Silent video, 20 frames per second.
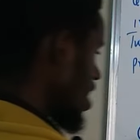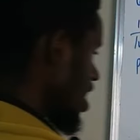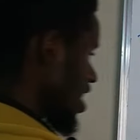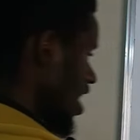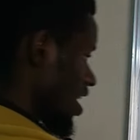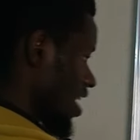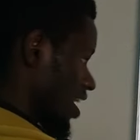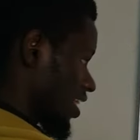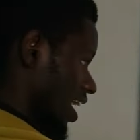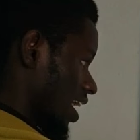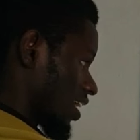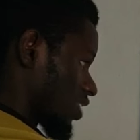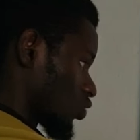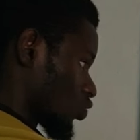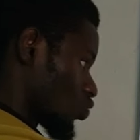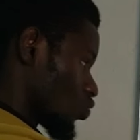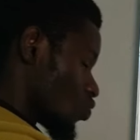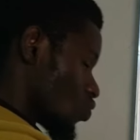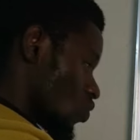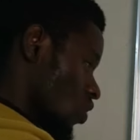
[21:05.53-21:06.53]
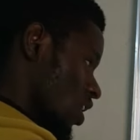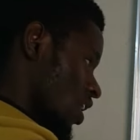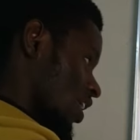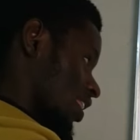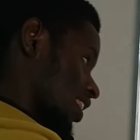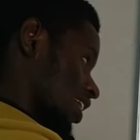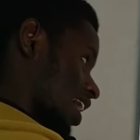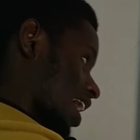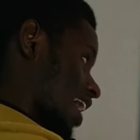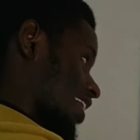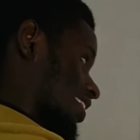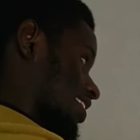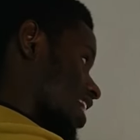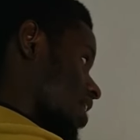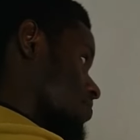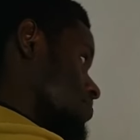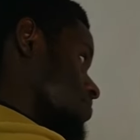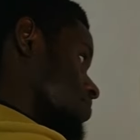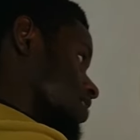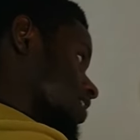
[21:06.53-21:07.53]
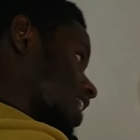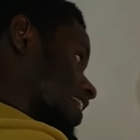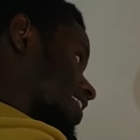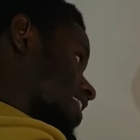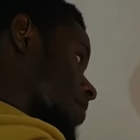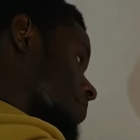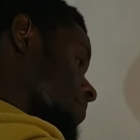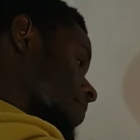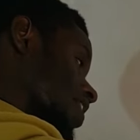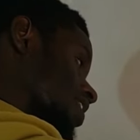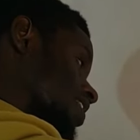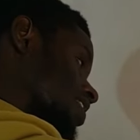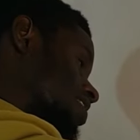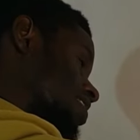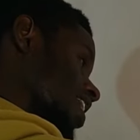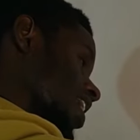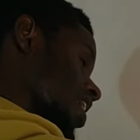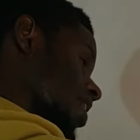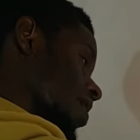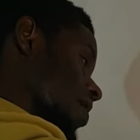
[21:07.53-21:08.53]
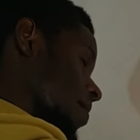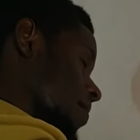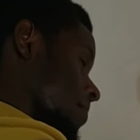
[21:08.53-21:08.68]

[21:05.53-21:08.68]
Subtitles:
here at 2, can come back here,